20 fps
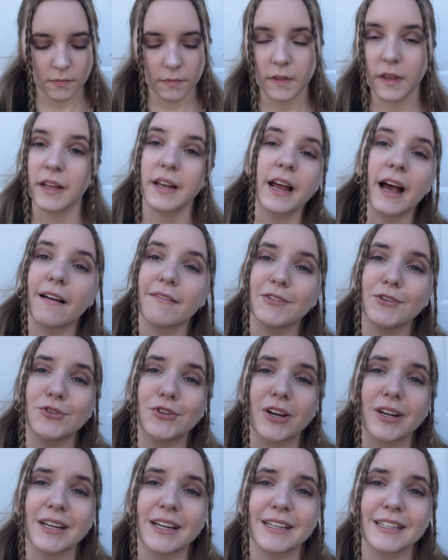Then, have you
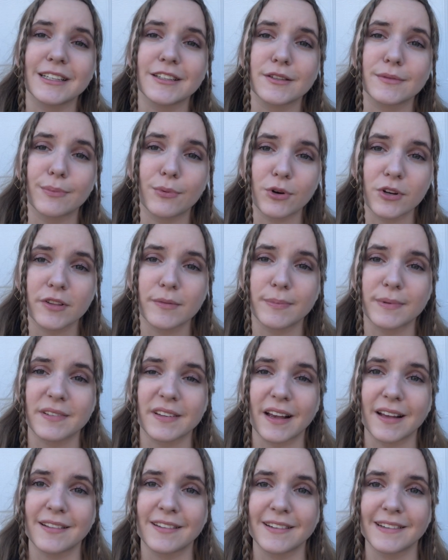done any sports
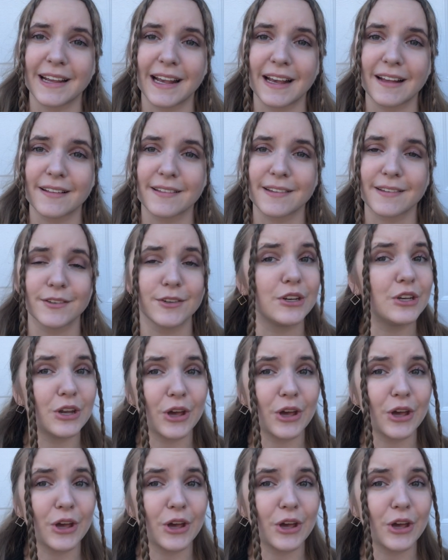besides dance?